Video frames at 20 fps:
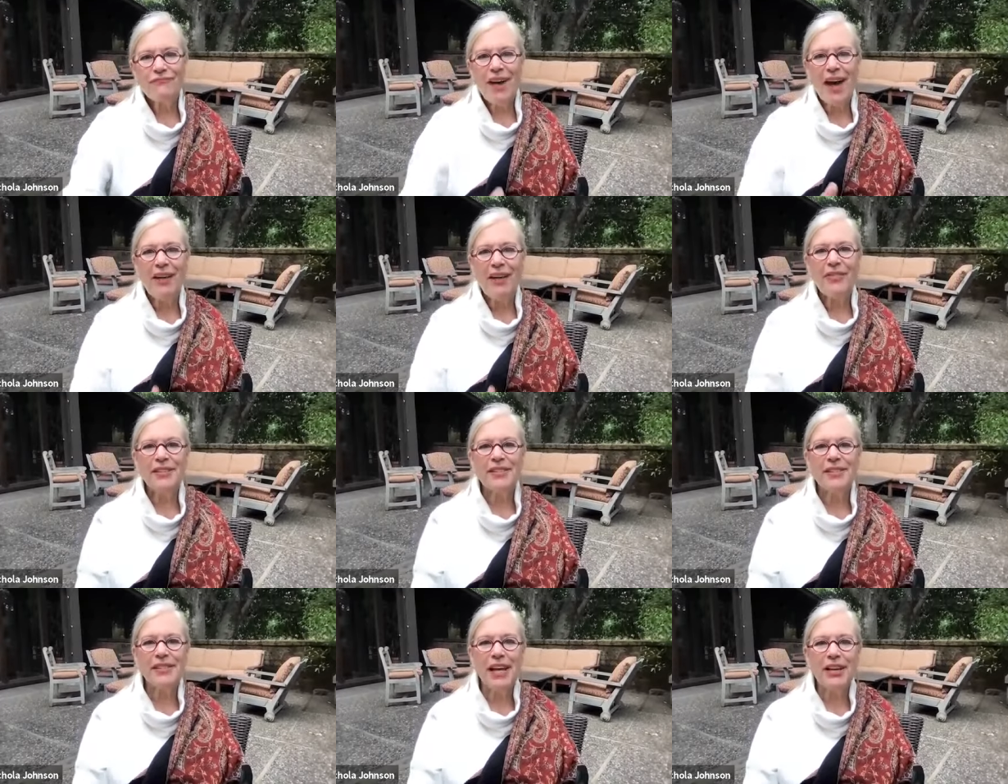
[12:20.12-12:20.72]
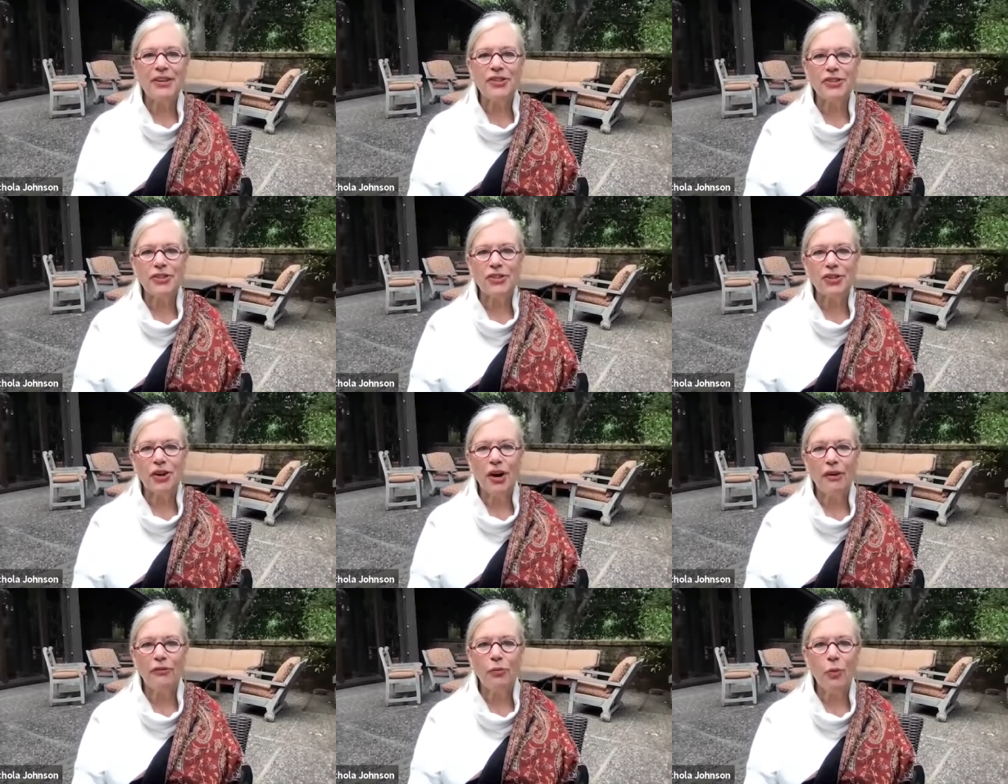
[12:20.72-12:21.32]
and the center
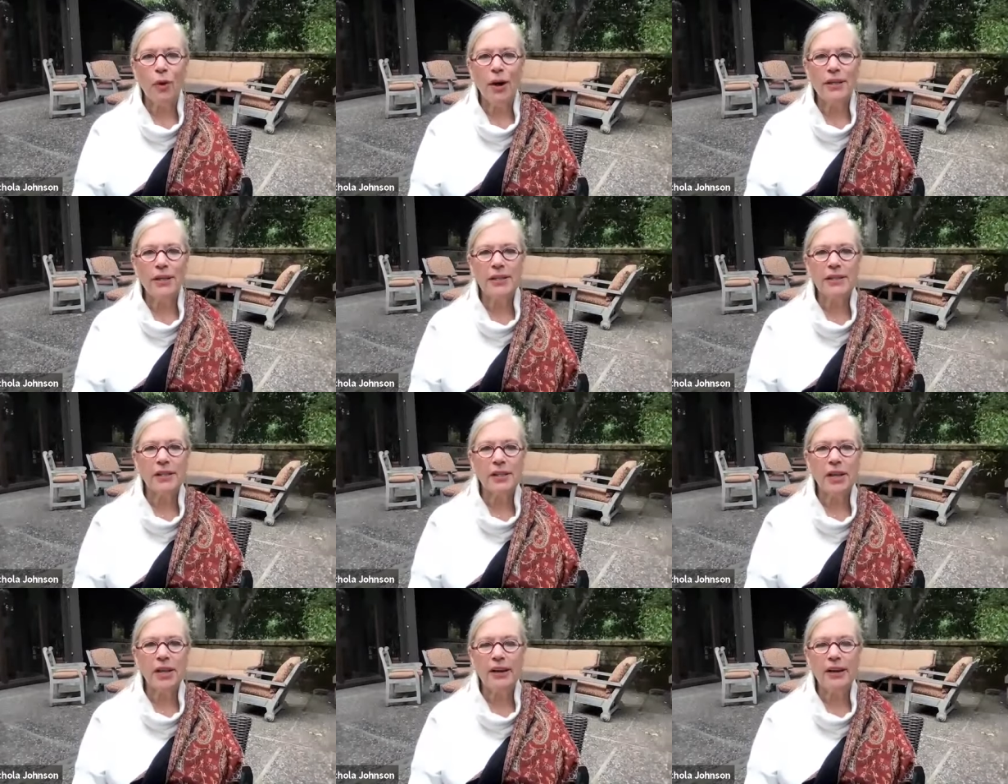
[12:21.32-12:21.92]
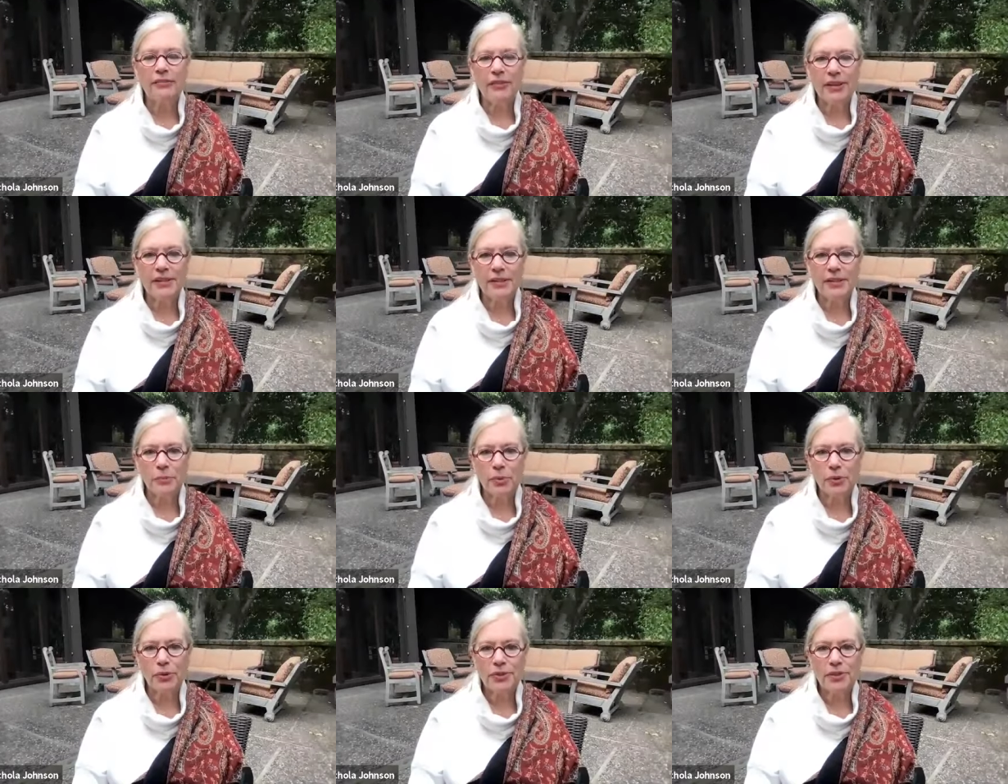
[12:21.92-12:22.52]
of one's life as a
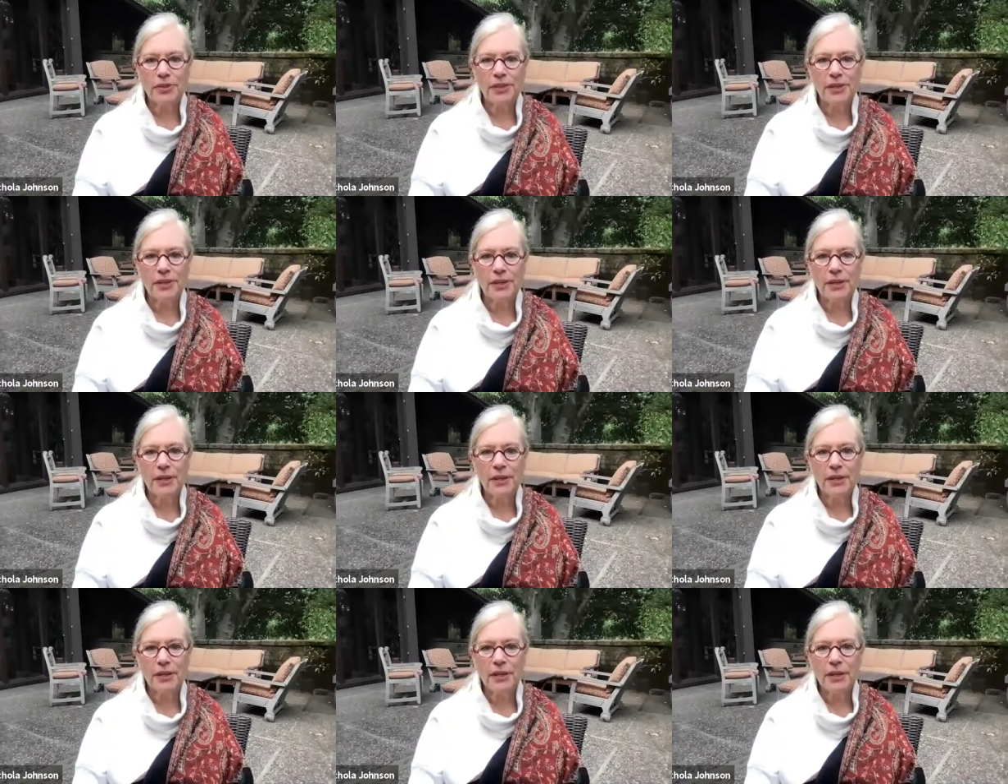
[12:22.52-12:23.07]
person